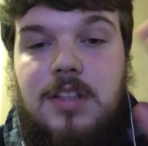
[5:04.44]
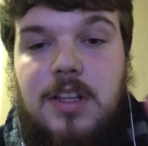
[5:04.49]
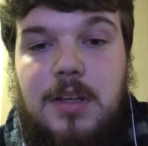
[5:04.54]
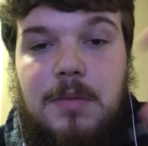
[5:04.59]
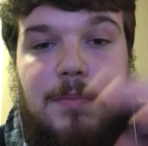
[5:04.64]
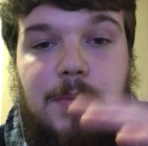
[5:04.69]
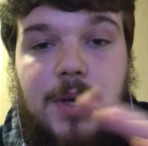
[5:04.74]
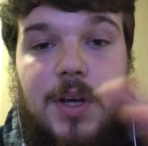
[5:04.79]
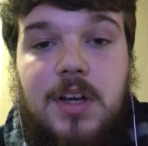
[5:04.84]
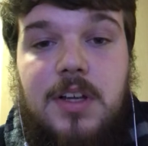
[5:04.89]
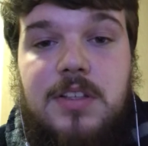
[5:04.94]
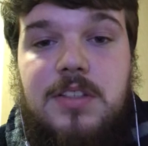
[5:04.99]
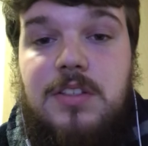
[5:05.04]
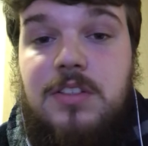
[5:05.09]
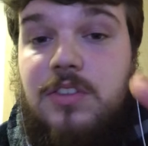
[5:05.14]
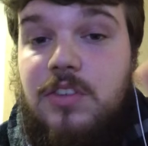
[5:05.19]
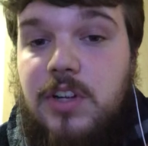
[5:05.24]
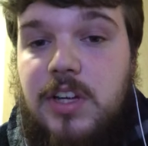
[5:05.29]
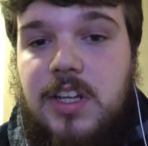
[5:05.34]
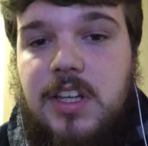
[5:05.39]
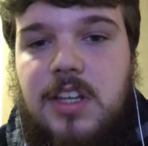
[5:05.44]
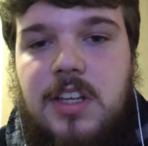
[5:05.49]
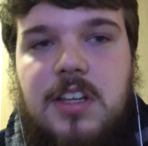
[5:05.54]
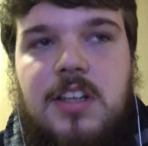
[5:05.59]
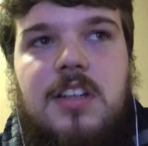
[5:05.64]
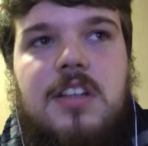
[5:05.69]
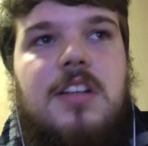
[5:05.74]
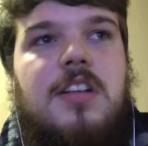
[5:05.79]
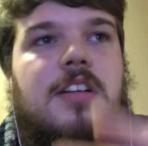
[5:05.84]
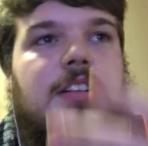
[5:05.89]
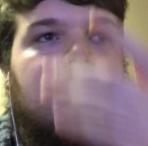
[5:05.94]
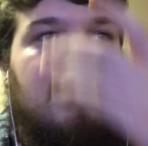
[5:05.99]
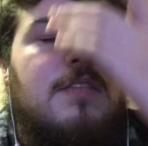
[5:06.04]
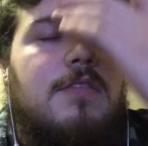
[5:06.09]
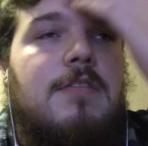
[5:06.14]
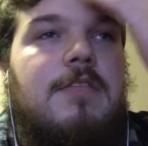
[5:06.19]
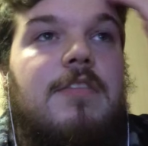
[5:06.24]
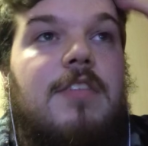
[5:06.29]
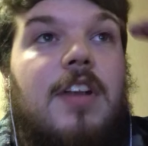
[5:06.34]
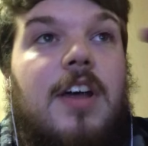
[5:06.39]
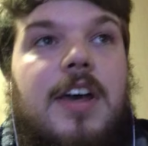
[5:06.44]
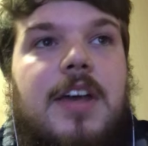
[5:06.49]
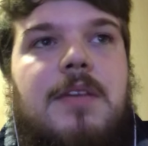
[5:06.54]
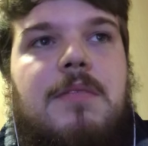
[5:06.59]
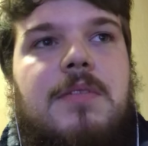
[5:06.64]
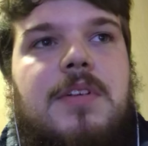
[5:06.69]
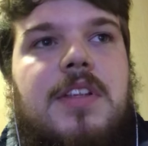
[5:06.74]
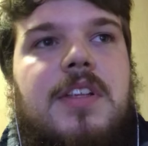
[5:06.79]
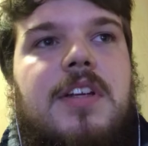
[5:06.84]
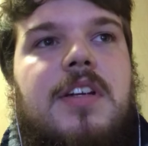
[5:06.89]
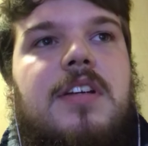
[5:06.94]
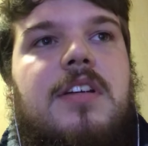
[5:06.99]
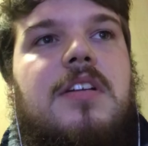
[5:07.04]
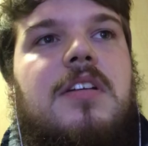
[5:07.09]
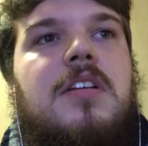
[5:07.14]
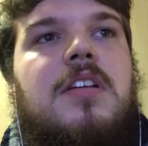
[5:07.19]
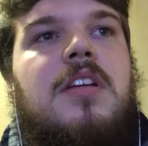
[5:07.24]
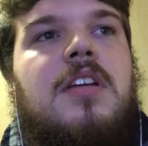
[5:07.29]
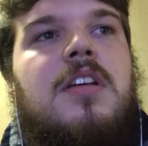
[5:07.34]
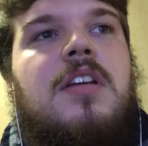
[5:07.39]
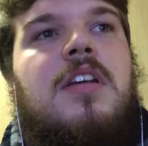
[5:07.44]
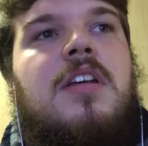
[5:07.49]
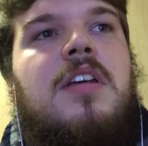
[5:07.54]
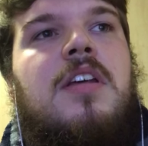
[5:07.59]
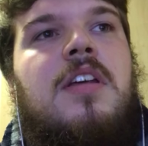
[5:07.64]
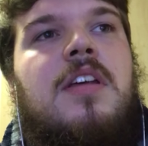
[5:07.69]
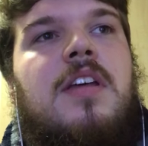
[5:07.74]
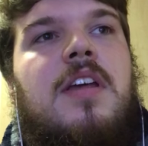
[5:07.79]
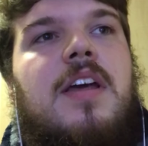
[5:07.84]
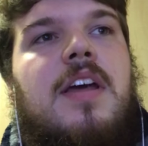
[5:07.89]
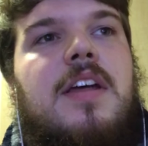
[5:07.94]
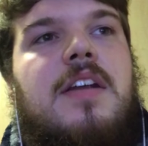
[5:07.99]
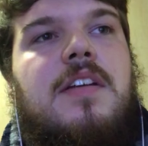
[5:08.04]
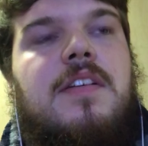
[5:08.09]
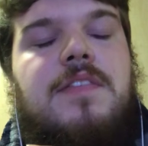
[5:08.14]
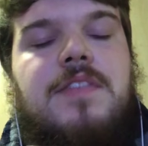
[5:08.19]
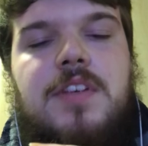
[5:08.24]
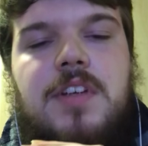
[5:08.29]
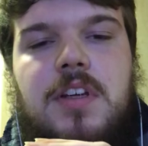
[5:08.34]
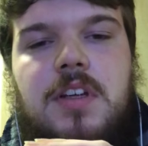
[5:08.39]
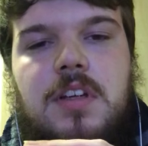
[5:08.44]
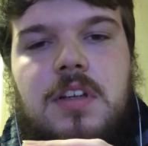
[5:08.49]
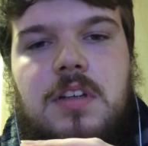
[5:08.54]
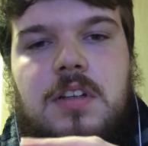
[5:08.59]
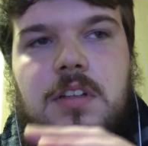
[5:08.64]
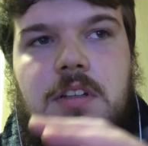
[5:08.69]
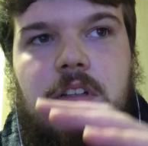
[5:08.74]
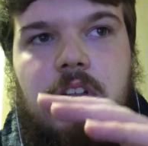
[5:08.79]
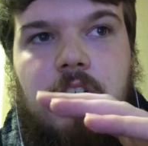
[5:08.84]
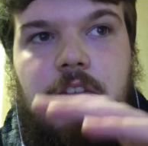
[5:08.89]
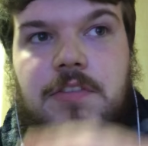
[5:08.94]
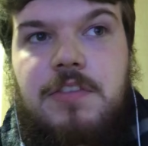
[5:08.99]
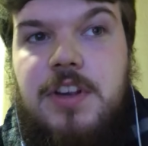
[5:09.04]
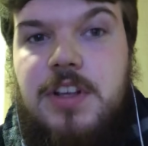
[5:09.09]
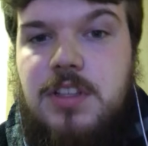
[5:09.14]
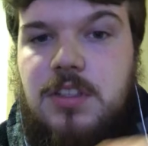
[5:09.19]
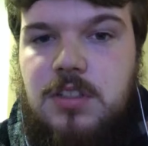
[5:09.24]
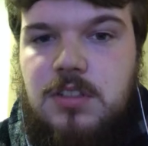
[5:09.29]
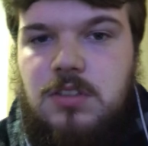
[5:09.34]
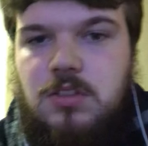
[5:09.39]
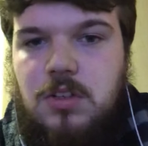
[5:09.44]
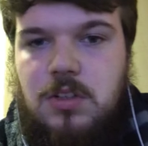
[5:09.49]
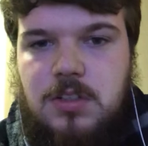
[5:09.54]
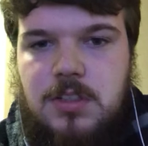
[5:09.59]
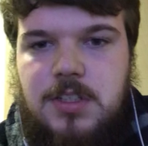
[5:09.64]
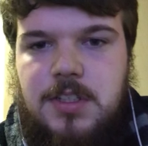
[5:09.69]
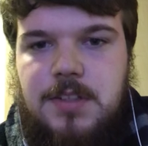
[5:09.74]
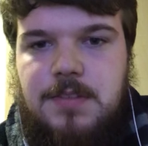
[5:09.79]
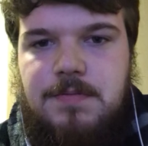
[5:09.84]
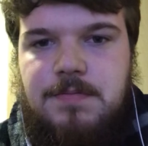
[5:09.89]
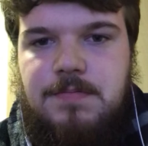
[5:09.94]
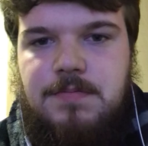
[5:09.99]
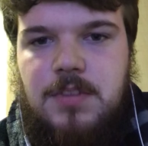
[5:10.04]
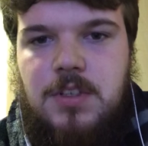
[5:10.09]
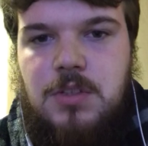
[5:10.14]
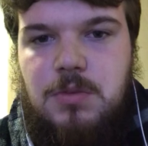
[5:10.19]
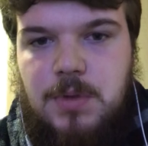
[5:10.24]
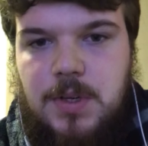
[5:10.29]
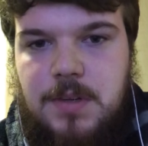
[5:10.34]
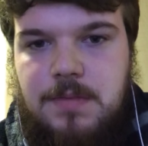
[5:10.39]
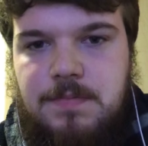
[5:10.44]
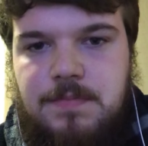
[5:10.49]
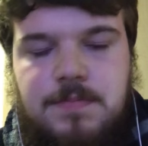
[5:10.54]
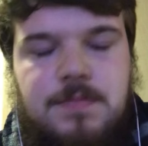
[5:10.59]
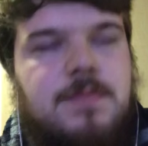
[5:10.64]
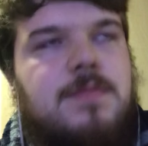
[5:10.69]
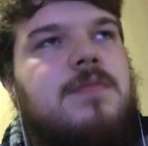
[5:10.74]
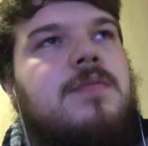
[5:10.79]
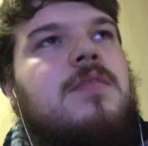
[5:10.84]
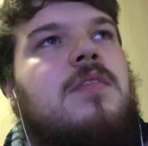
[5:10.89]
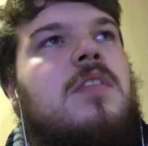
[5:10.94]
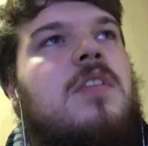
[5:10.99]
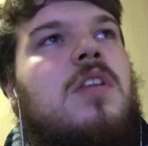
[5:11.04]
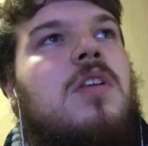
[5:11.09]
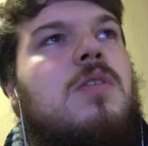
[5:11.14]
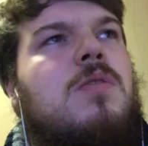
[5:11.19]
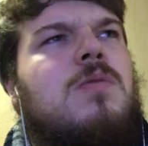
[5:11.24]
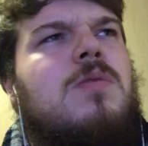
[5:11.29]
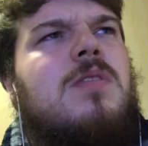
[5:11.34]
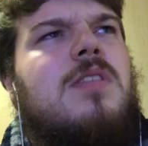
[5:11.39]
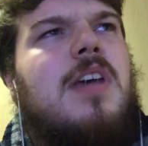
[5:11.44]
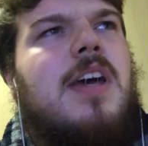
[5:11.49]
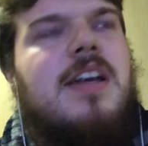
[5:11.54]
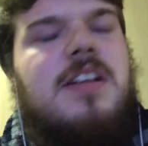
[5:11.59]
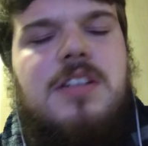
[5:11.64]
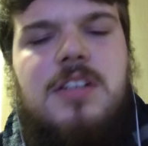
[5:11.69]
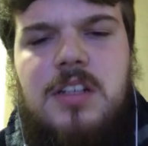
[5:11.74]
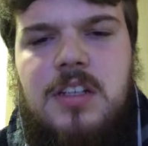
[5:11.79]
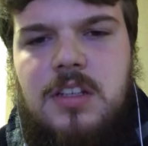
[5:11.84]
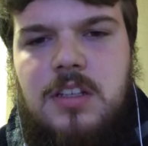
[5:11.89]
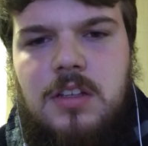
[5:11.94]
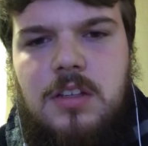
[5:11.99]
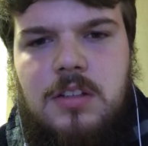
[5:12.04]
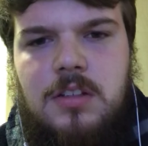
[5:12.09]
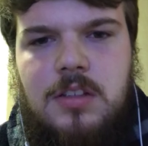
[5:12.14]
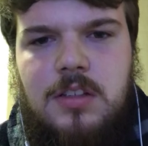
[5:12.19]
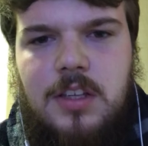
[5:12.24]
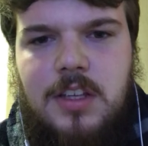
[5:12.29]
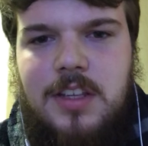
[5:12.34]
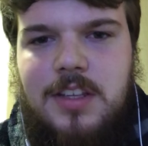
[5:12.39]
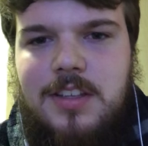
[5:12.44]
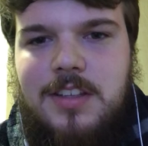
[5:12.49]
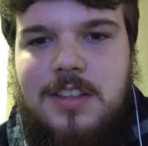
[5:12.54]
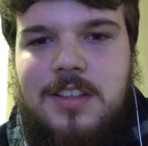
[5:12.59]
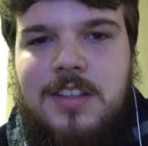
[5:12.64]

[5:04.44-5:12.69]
to like bars and drinking and flying with her, and of her her friend's daughter as well, who's actually like